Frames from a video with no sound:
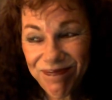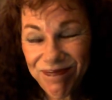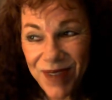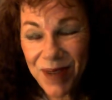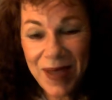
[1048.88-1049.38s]

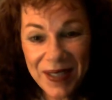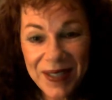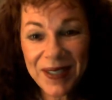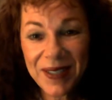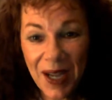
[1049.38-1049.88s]

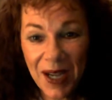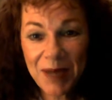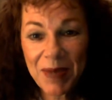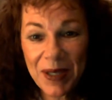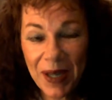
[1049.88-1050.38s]
amazing
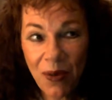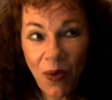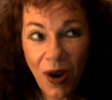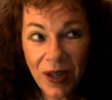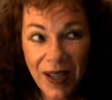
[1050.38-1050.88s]
timing that I
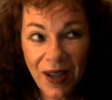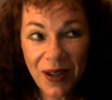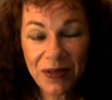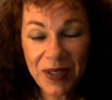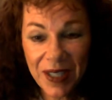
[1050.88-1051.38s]
walked out
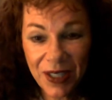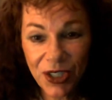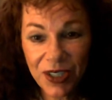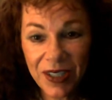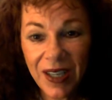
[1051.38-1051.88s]
of the
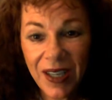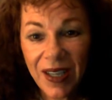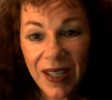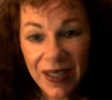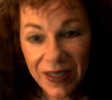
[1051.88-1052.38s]
kitchen
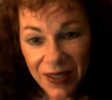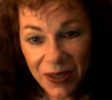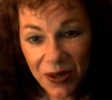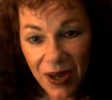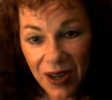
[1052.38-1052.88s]
into the
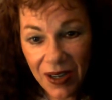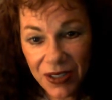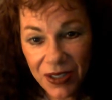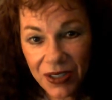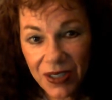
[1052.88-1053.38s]

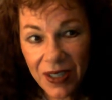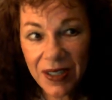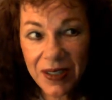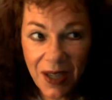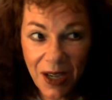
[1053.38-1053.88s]
garage at
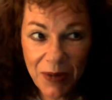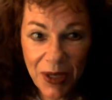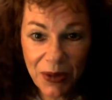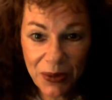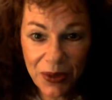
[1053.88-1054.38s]
the time they
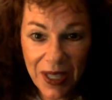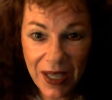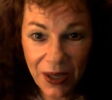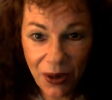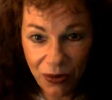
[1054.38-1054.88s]
threw the
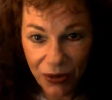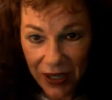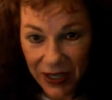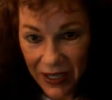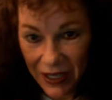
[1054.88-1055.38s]
can over
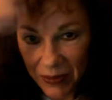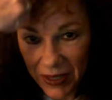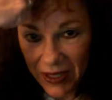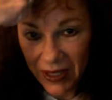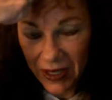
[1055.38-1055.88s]
and hit
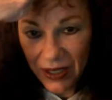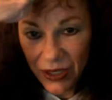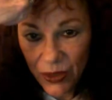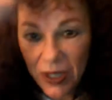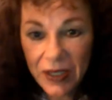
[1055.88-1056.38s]
me
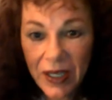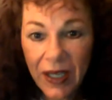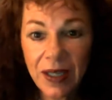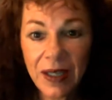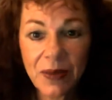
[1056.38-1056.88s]
square in the
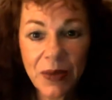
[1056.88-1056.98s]
head,